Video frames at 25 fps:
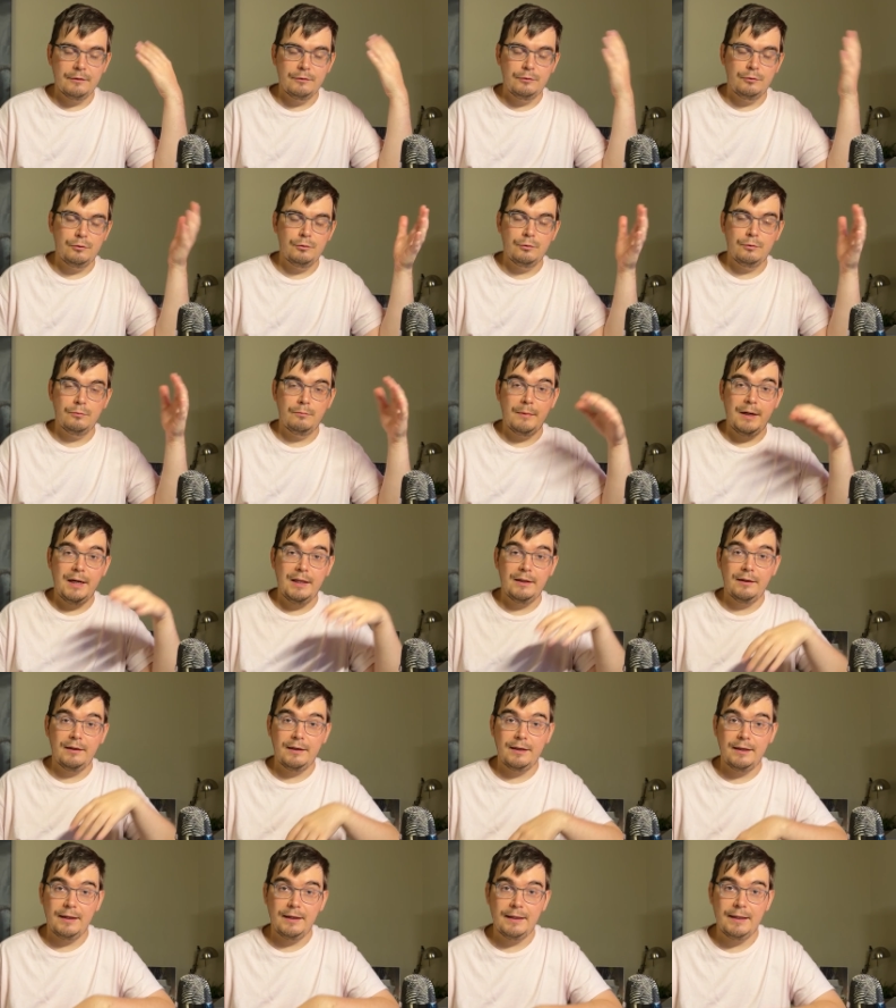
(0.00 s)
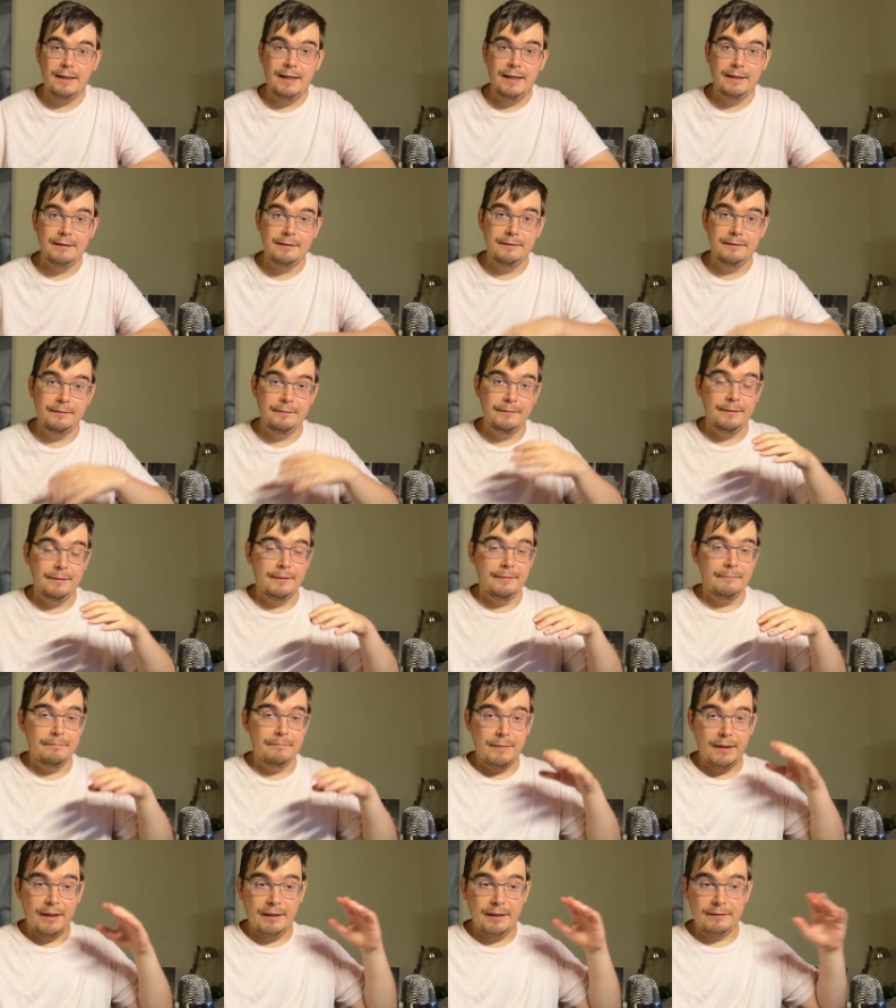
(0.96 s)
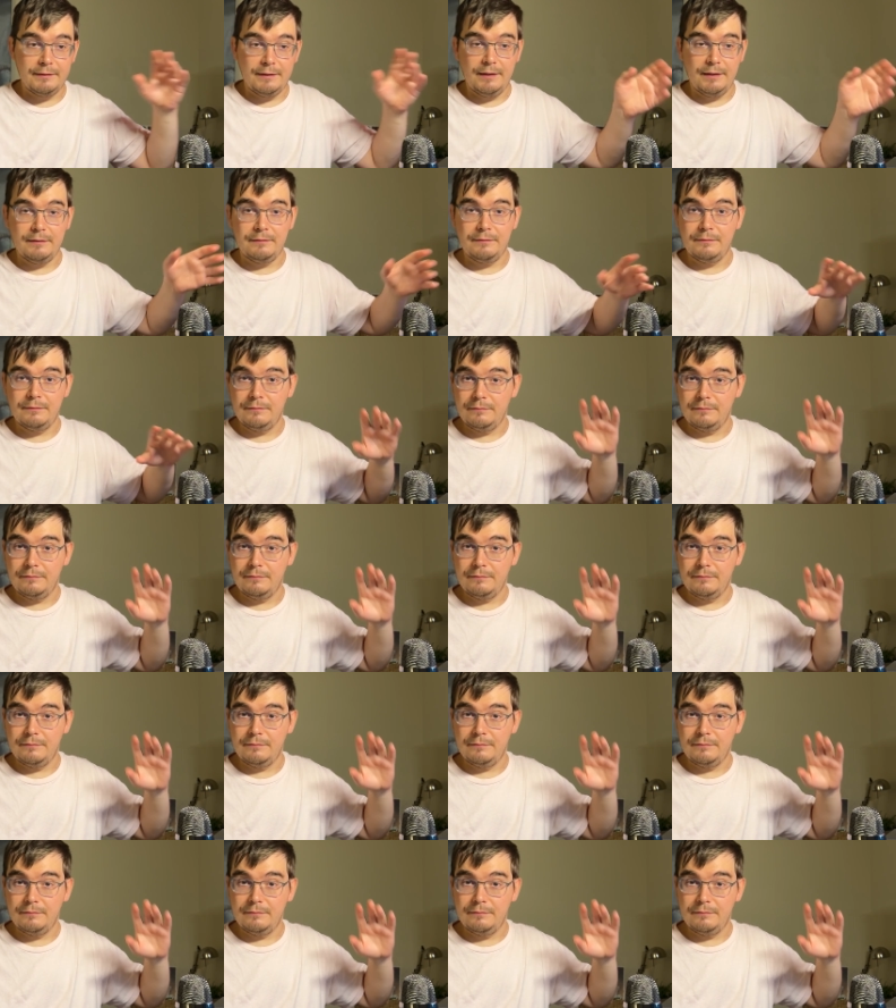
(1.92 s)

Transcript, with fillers: do malloc again and then